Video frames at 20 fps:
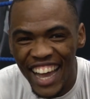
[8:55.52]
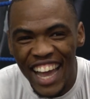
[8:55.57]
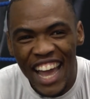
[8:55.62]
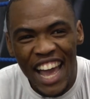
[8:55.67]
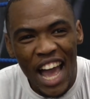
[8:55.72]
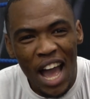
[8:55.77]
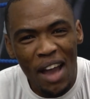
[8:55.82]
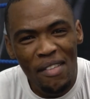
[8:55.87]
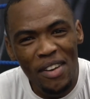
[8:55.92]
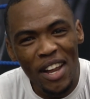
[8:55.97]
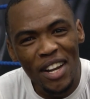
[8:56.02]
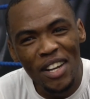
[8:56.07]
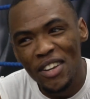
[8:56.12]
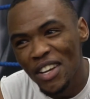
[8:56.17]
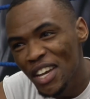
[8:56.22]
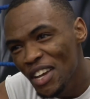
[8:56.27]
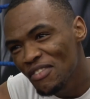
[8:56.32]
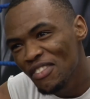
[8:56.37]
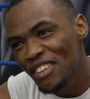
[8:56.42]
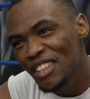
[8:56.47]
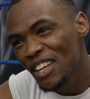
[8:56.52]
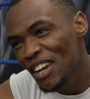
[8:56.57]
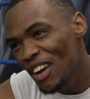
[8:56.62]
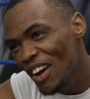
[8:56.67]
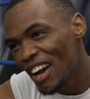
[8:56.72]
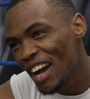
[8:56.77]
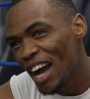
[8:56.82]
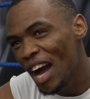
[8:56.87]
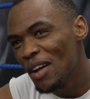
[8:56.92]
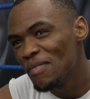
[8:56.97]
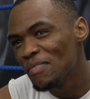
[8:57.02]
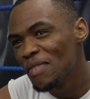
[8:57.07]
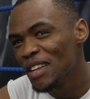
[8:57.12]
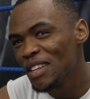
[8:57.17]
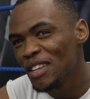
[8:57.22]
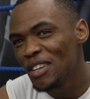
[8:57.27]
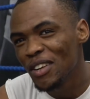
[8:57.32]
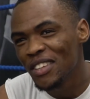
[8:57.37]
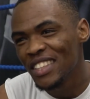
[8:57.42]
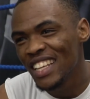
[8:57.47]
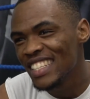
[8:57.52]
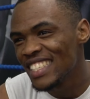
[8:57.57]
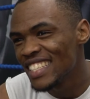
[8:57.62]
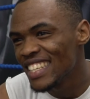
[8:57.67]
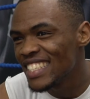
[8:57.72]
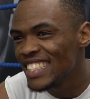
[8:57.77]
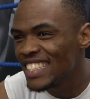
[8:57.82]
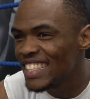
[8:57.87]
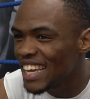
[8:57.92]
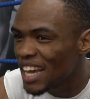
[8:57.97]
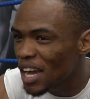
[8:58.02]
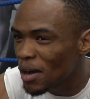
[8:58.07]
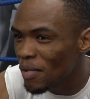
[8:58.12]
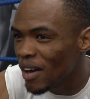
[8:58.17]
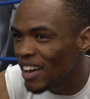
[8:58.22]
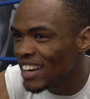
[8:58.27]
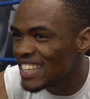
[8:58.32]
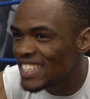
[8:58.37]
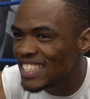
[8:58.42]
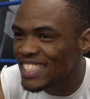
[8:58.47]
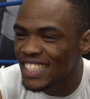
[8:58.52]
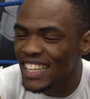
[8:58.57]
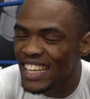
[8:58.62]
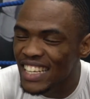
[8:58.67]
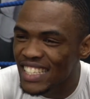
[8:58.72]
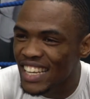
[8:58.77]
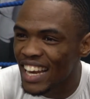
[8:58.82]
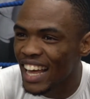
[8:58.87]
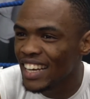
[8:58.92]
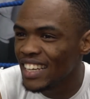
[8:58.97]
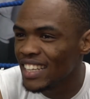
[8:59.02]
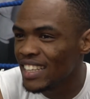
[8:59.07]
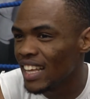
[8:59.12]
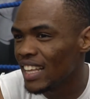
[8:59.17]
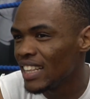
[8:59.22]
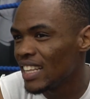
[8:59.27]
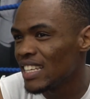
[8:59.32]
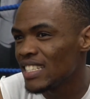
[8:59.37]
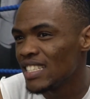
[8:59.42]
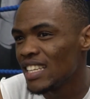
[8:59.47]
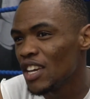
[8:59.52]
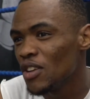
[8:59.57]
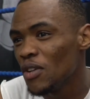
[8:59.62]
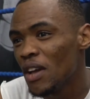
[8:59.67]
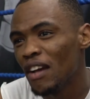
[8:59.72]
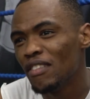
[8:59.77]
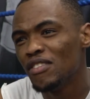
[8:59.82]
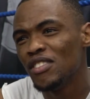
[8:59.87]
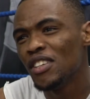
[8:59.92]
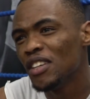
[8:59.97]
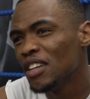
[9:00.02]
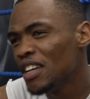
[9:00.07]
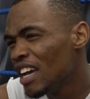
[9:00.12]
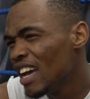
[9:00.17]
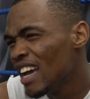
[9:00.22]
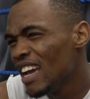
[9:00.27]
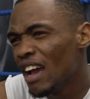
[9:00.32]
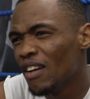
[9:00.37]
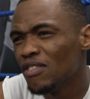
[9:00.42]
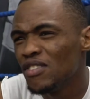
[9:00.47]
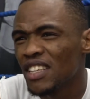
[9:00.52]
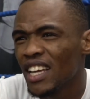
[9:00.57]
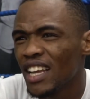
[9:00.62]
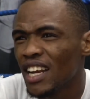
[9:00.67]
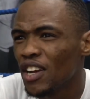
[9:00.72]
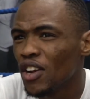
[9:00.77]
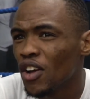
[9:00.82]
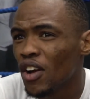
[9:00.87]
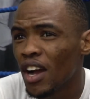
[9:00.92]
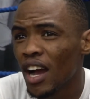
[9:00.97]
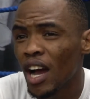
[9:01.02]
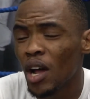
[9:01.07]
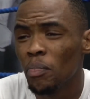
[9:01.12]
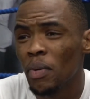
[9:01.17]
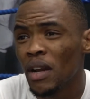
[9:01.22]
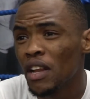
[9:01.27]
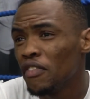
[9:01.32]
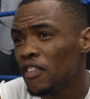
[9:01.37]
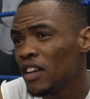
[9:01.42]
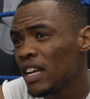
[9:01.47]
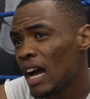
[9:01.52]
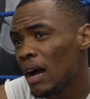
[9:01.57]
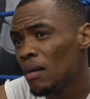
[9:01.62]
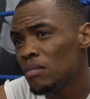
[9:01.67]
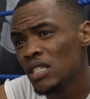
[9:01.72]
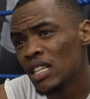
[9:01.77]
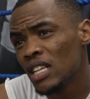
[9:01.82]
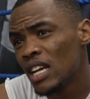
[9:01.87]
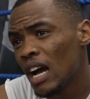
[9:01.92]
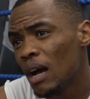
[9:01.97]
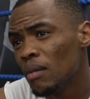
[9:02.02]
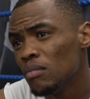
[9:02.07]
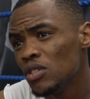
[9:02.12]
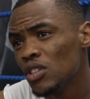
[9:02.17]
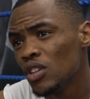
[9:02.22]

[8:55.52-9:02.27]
I'm not looking for the knockout, but you know, there's this thing about East London that they say you have to get a knockout. But if it comes, it comes.